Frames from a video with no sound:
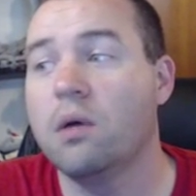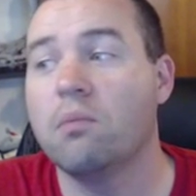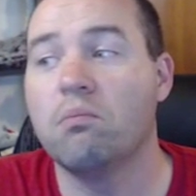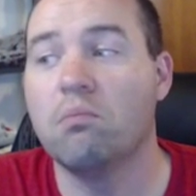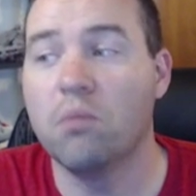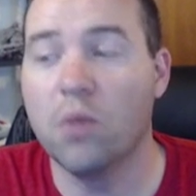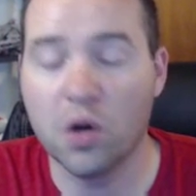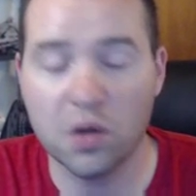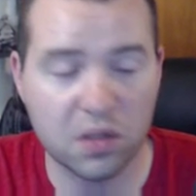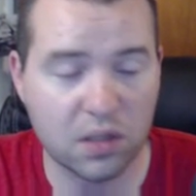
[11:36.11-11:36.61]

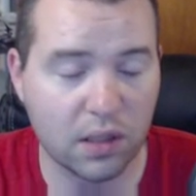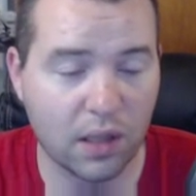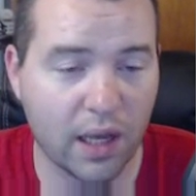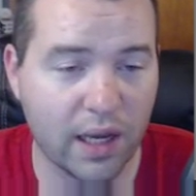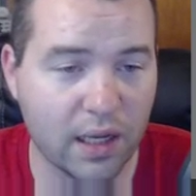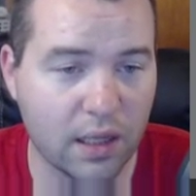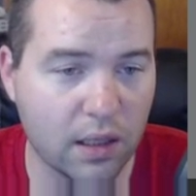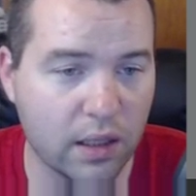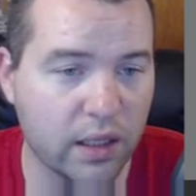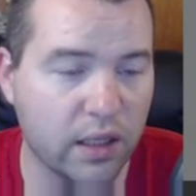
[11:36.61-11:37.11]
Most
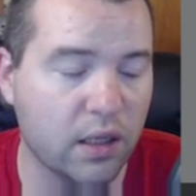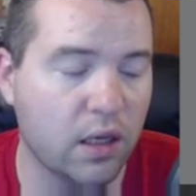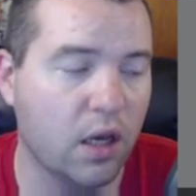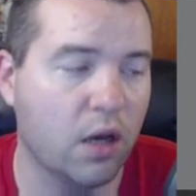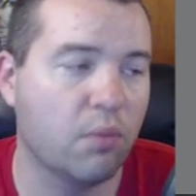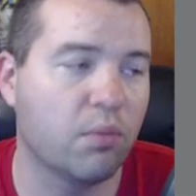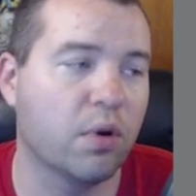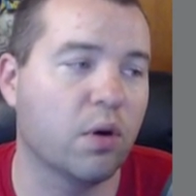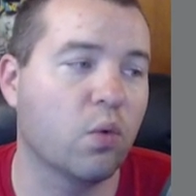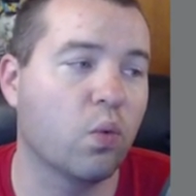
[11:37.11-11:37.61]
likely,
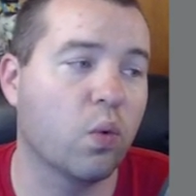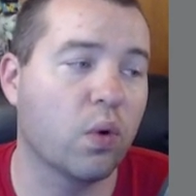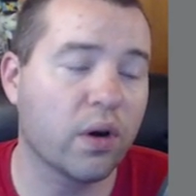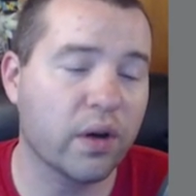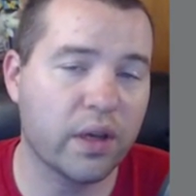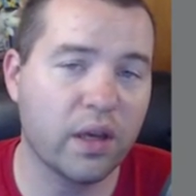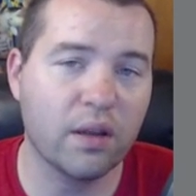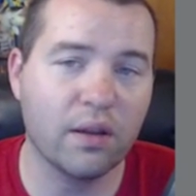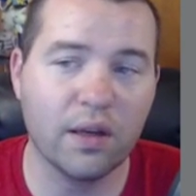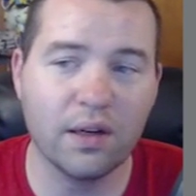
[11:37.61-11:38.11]
but
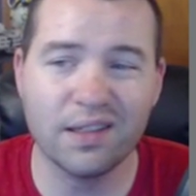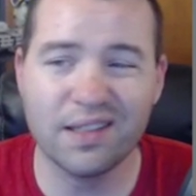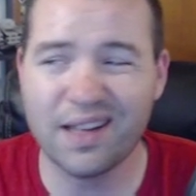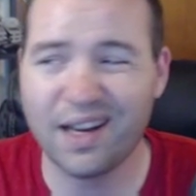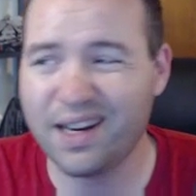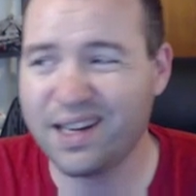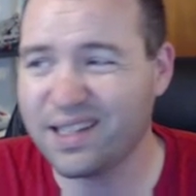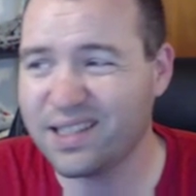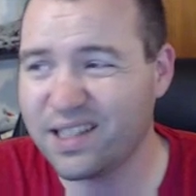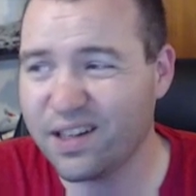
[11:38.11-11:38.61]
working there is
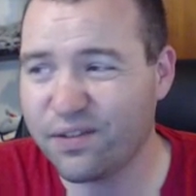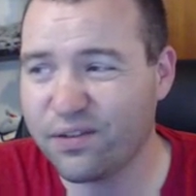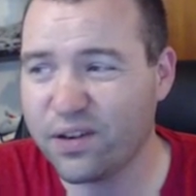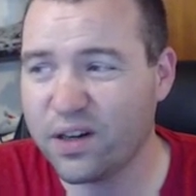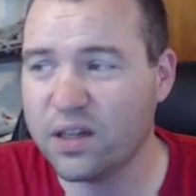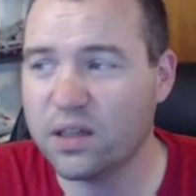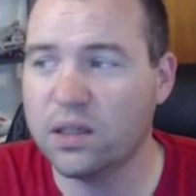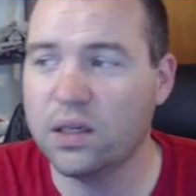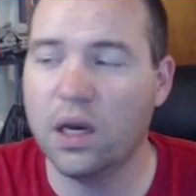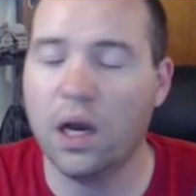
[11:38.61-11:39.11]
kind of
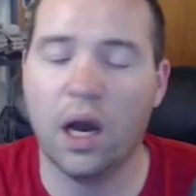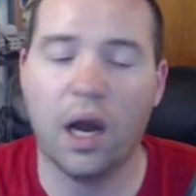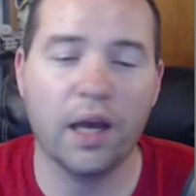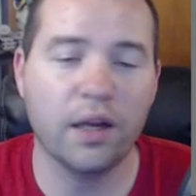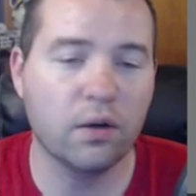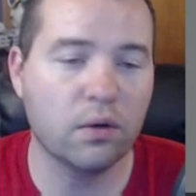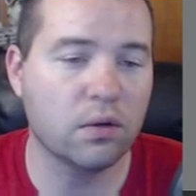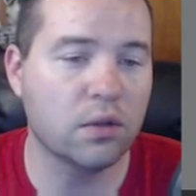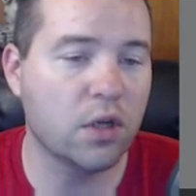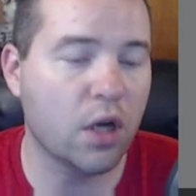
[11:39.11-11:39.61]
different. I
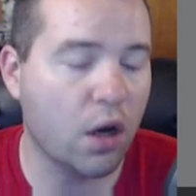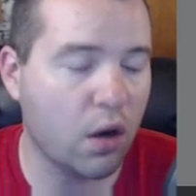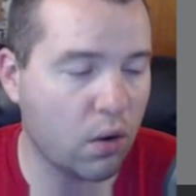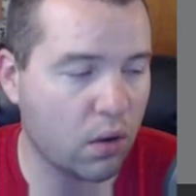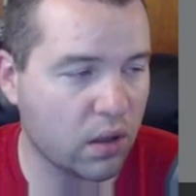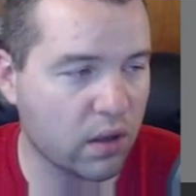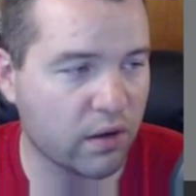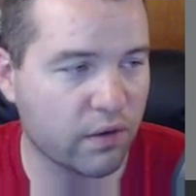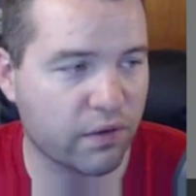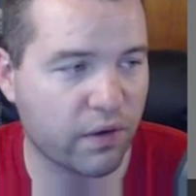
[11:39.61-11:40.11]
don't
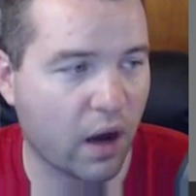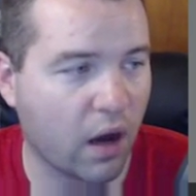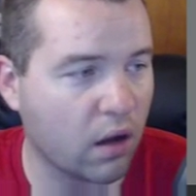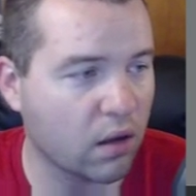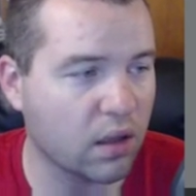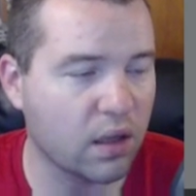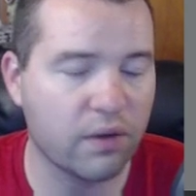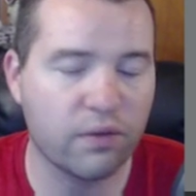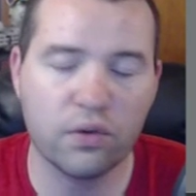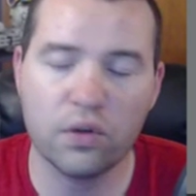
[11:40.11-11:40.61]
know if
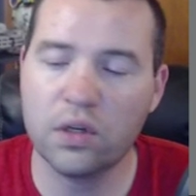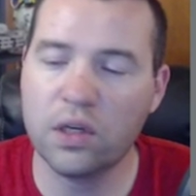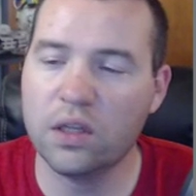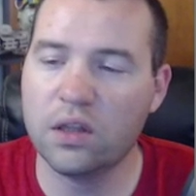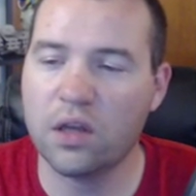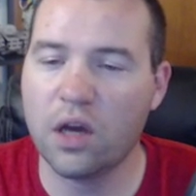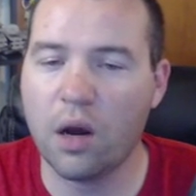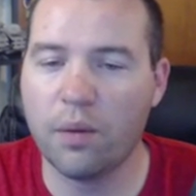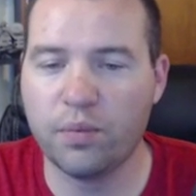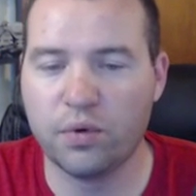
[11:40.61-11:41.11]
I'll ever get
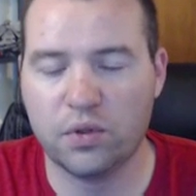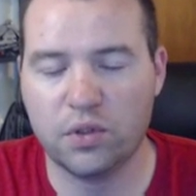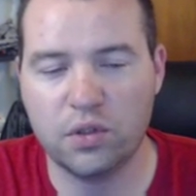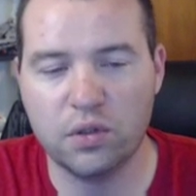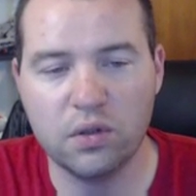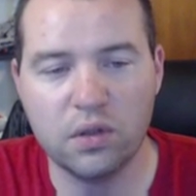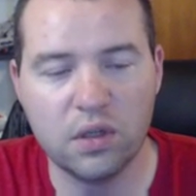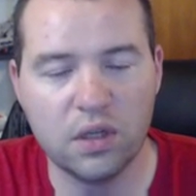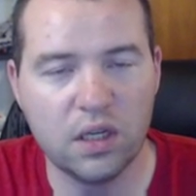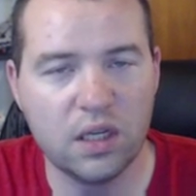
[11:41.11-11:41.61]
the
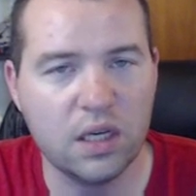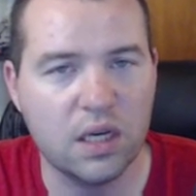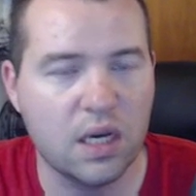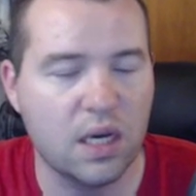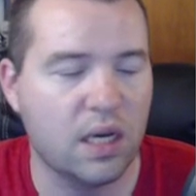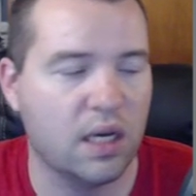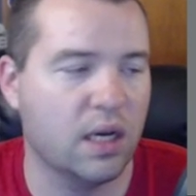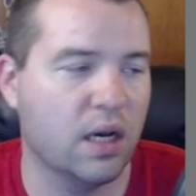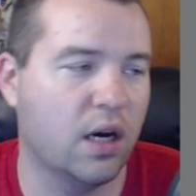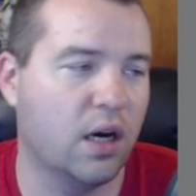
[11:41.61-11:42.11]
opportunity.
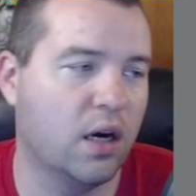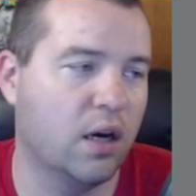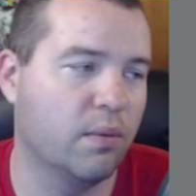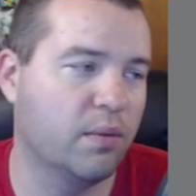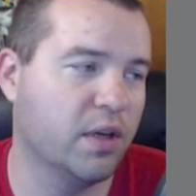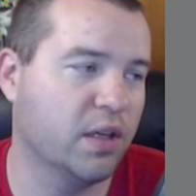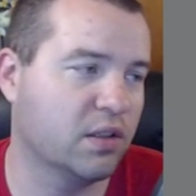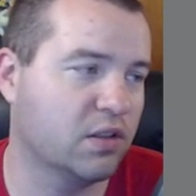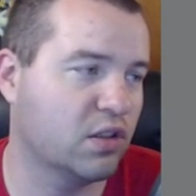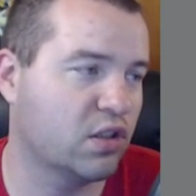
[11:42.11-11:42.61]

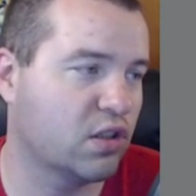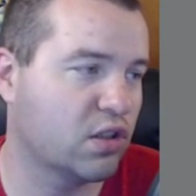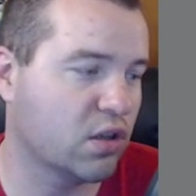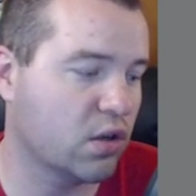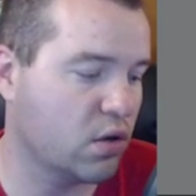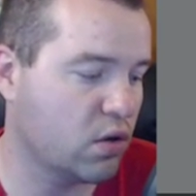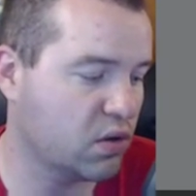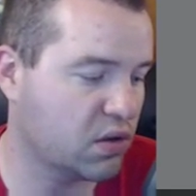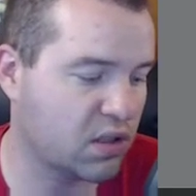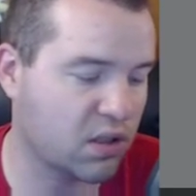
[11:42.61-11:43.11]
It's
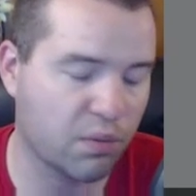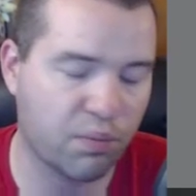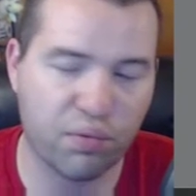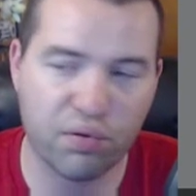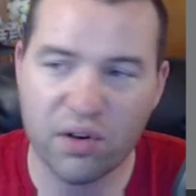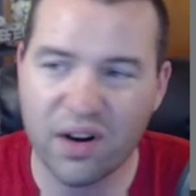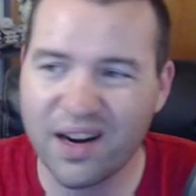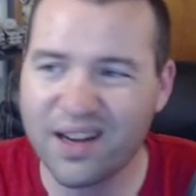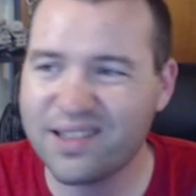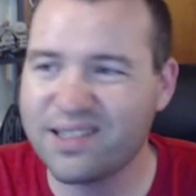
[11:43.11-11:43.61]
so
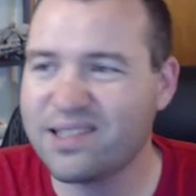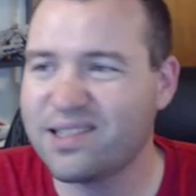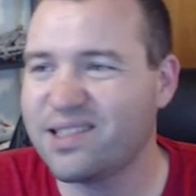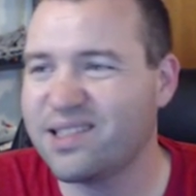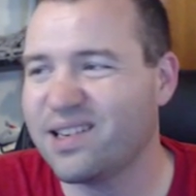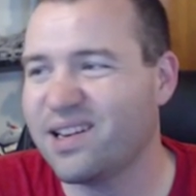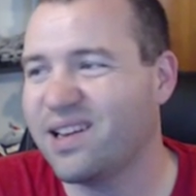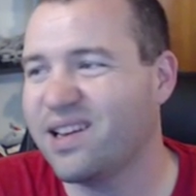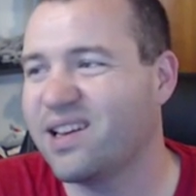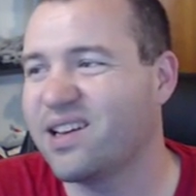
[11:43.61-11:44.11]

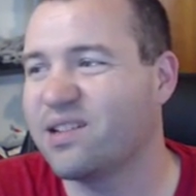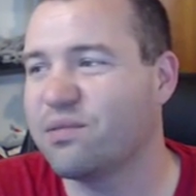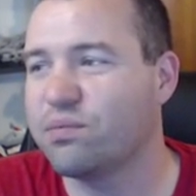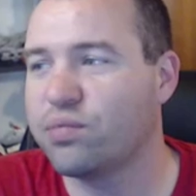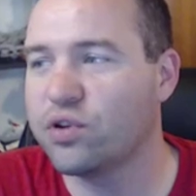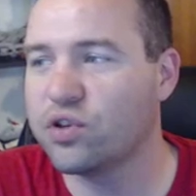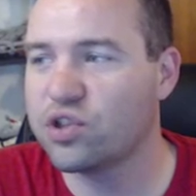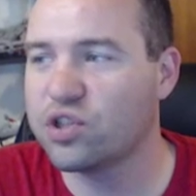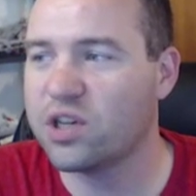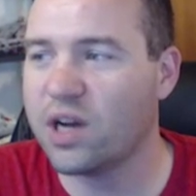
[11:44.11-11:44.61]
suppressed and
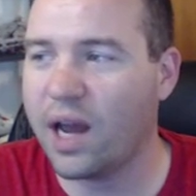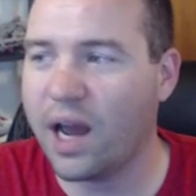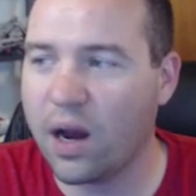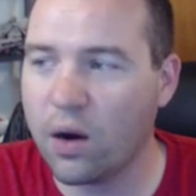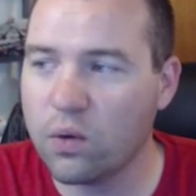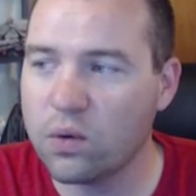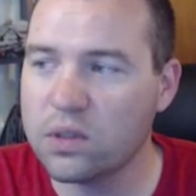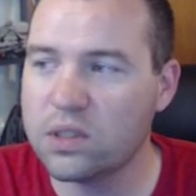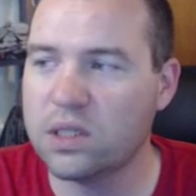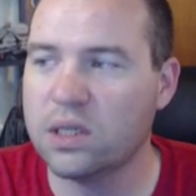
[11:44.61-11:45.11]
pushed
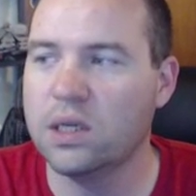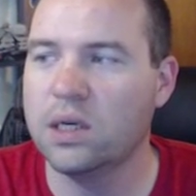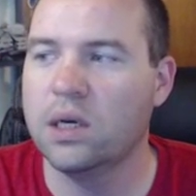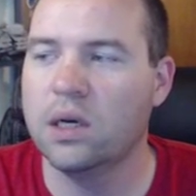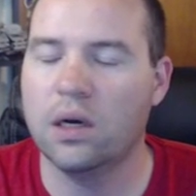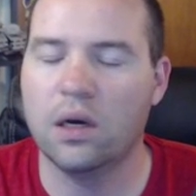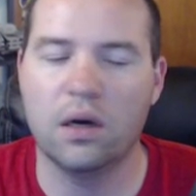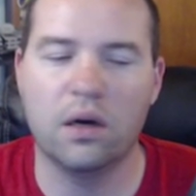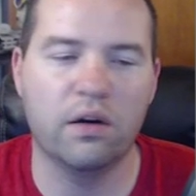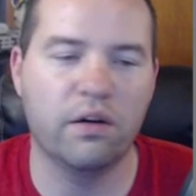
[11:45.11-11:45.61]
out
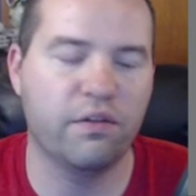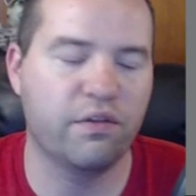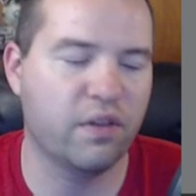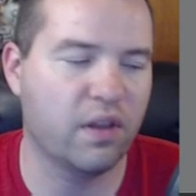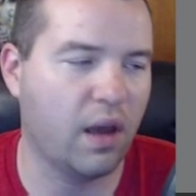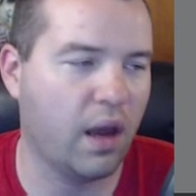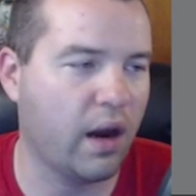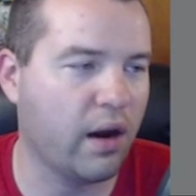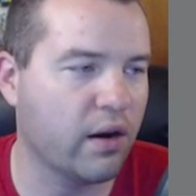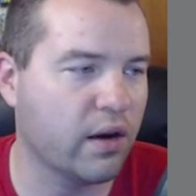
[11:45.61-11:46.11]
of
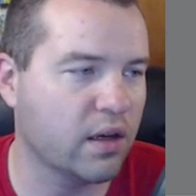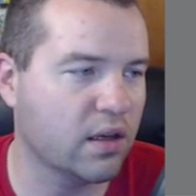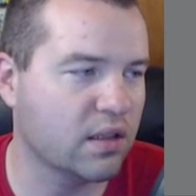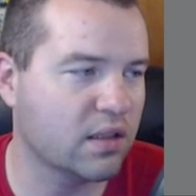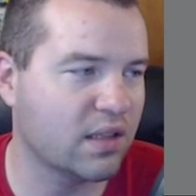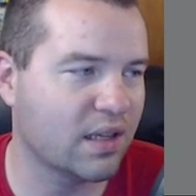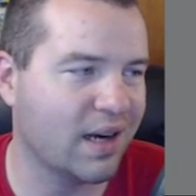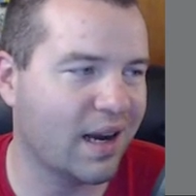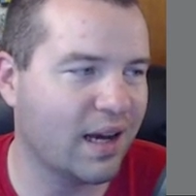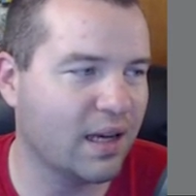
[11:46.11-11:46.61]
the
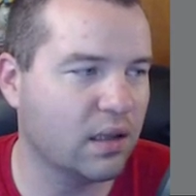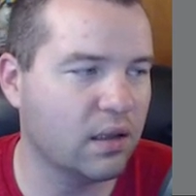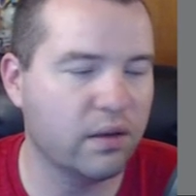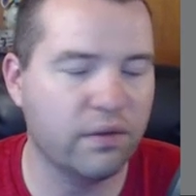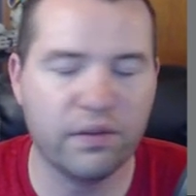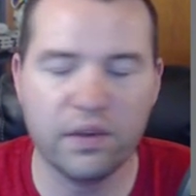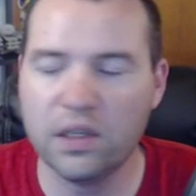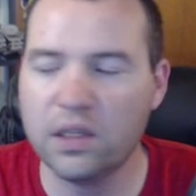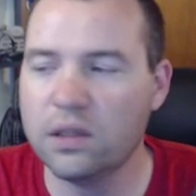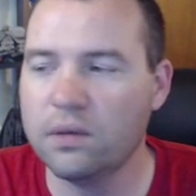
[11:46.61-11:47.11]
areas that I
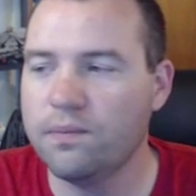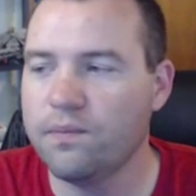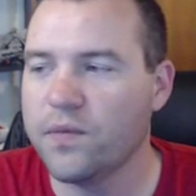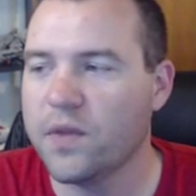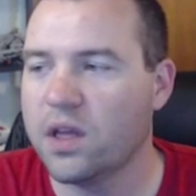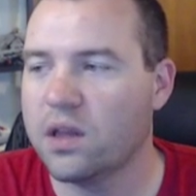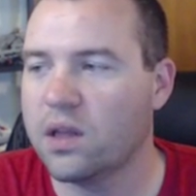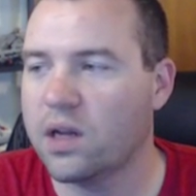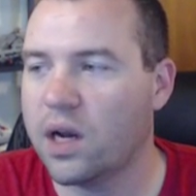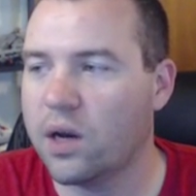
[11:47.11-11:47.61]
live in
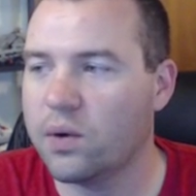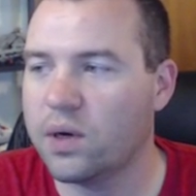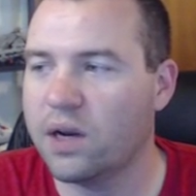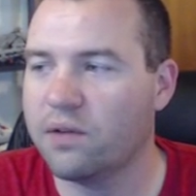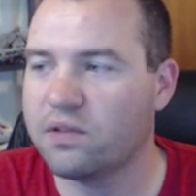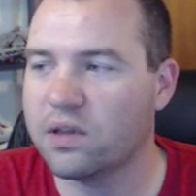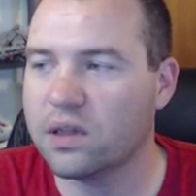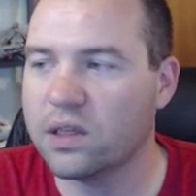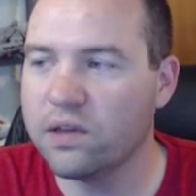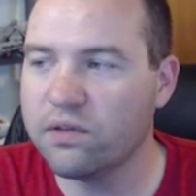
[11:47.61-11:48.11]
that I would
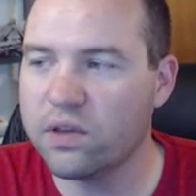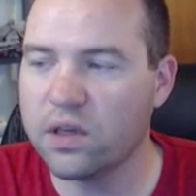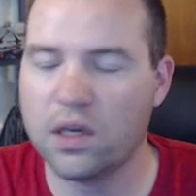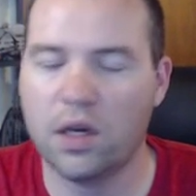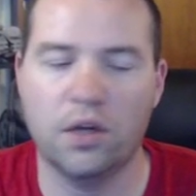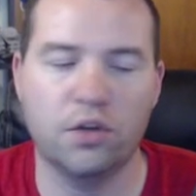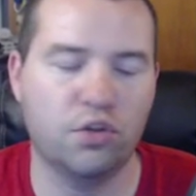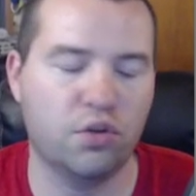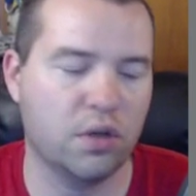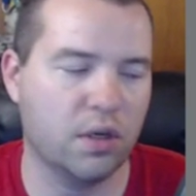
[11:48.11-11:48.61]
have to leave the
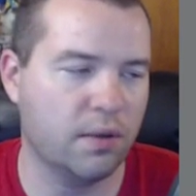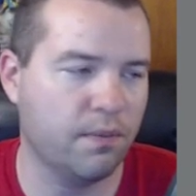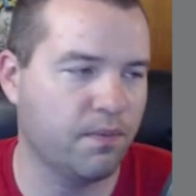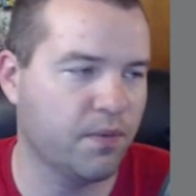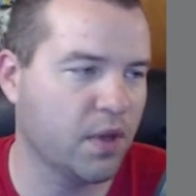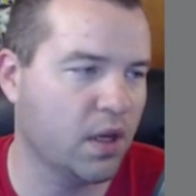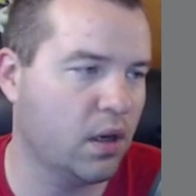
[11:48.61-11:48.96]
country.